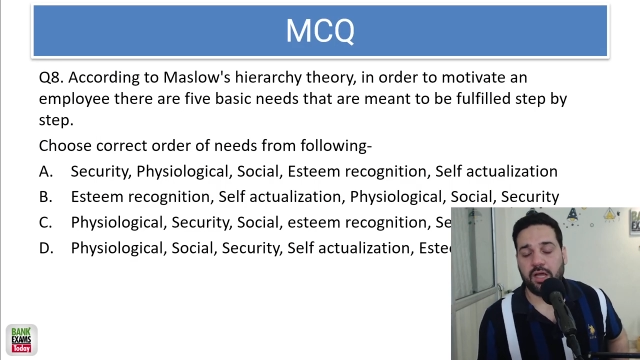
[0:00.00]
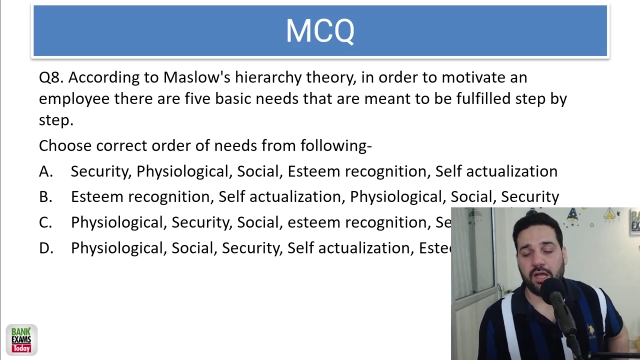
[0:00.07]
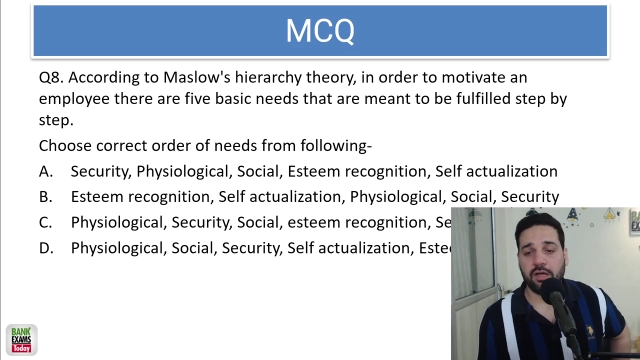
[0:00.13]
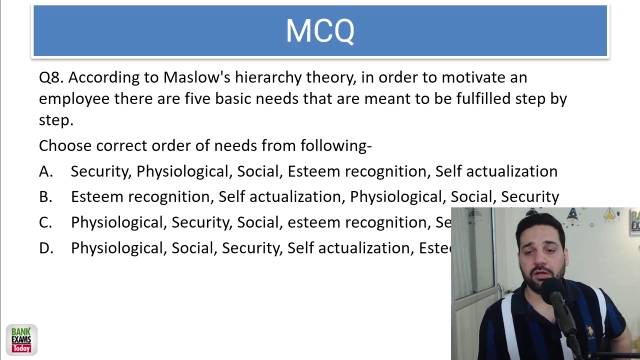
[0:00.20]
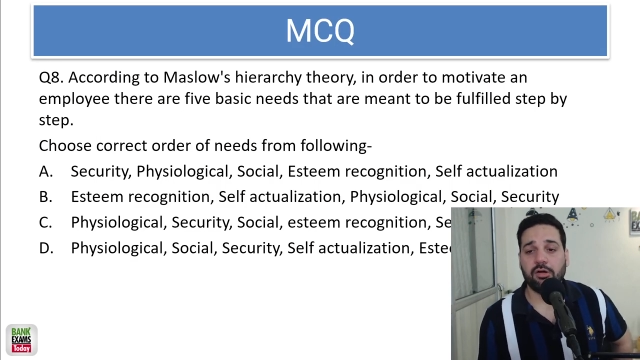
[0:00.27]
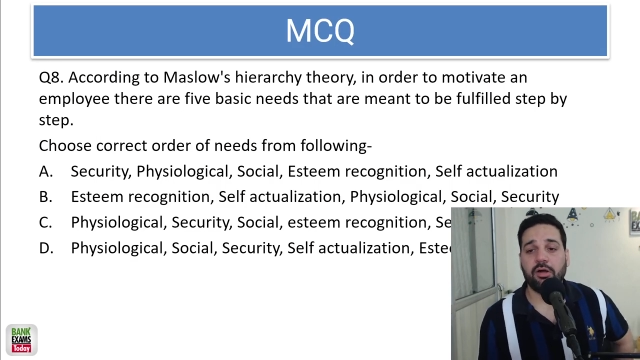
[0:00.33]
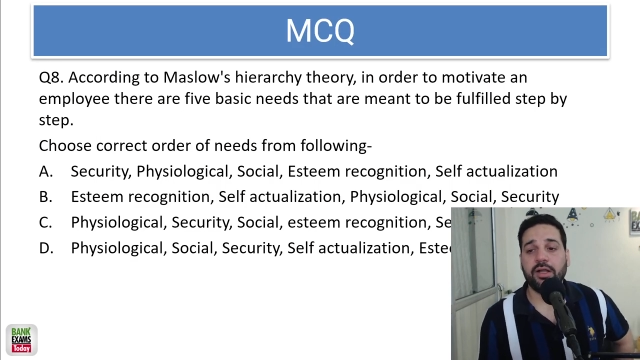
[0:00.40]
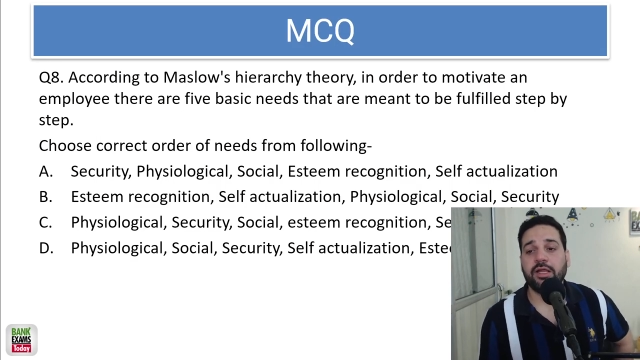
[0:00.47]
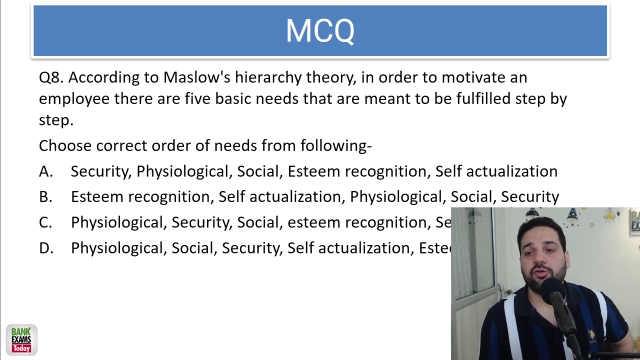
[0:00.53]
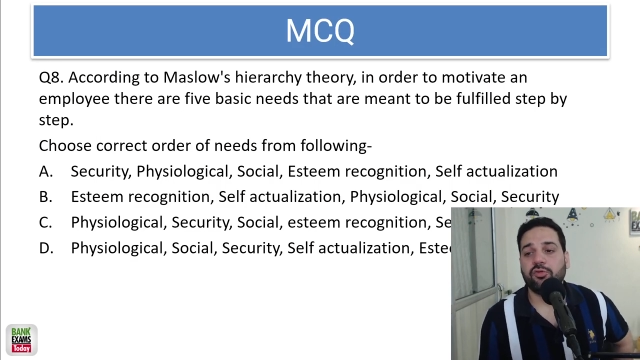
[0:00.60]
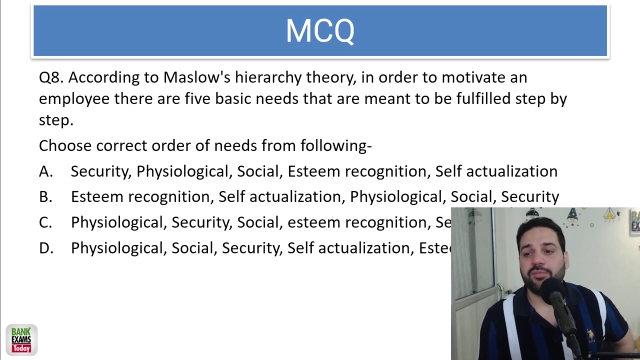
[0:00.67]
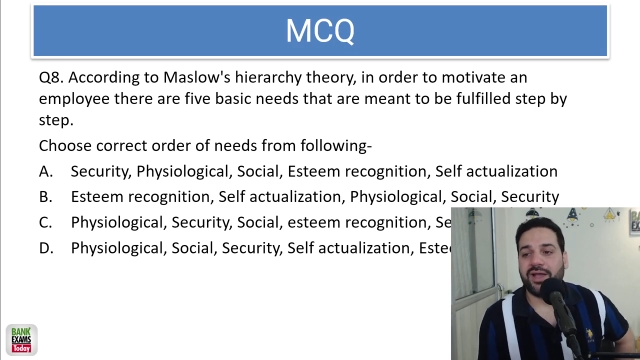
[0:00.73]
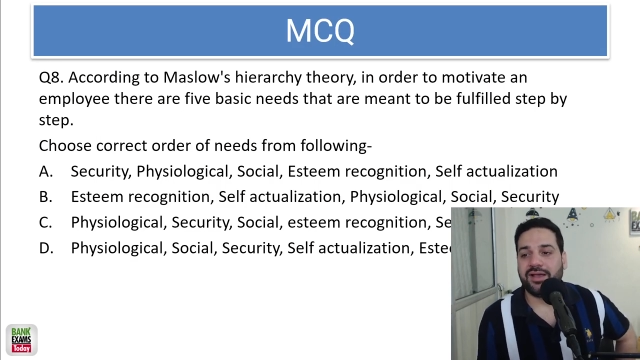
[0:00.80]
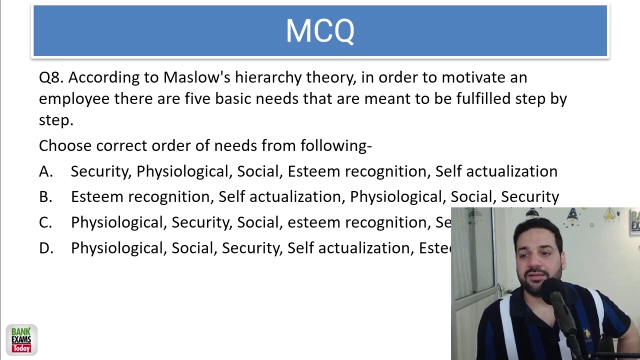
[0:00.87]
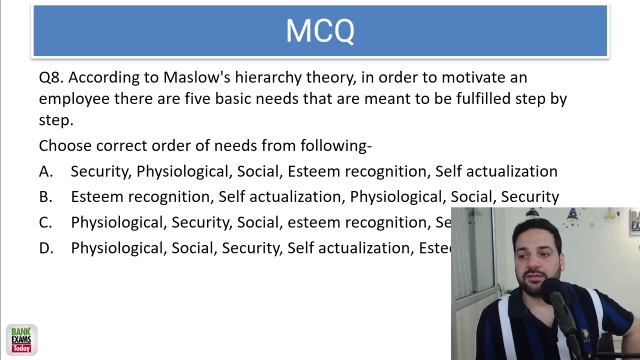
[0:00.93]
According to
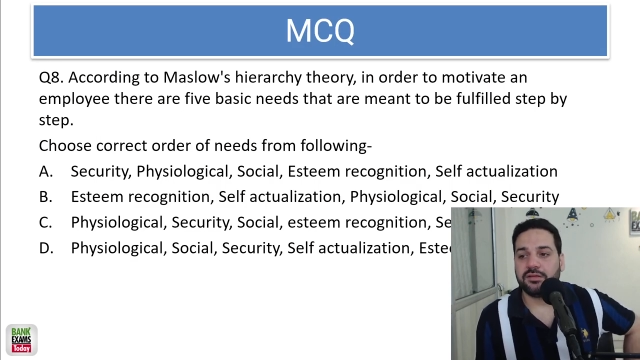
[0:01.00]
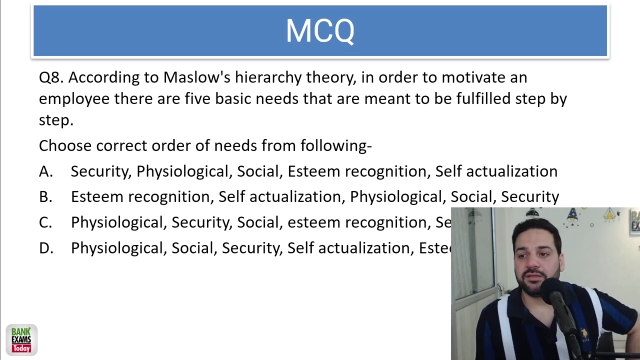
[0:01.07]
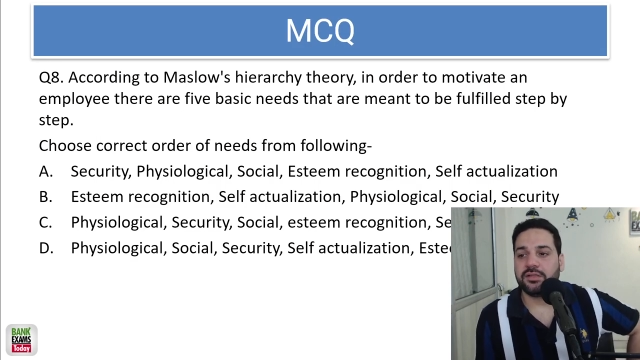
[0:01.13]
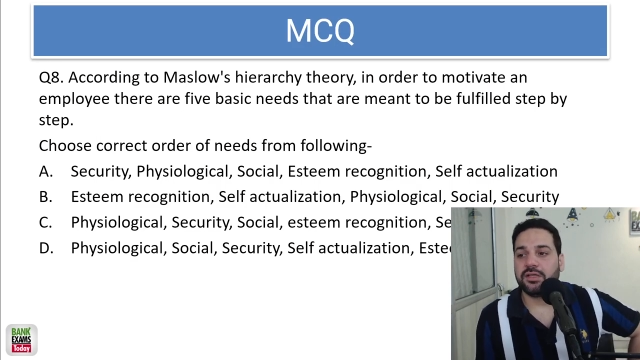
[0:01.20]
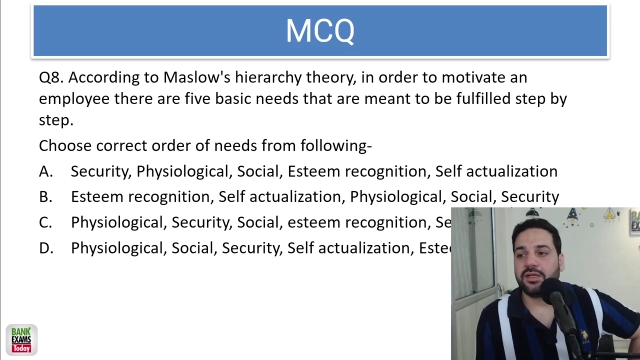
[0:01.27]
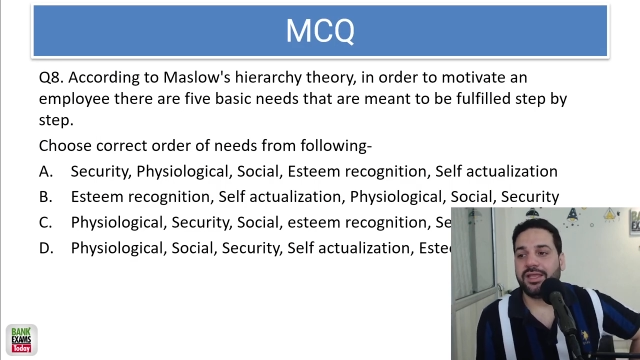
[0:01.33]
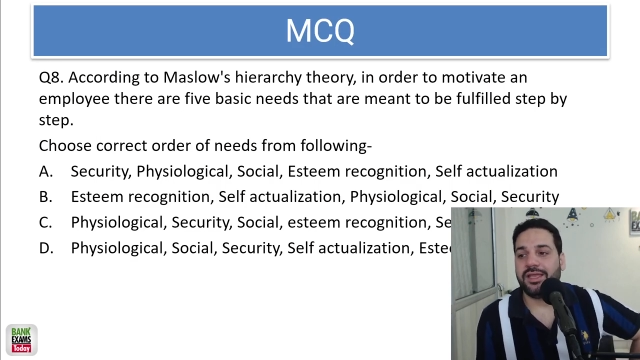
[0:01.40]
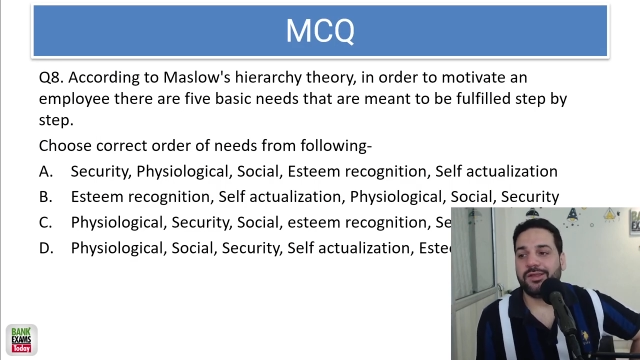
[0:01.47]
Maslow theory,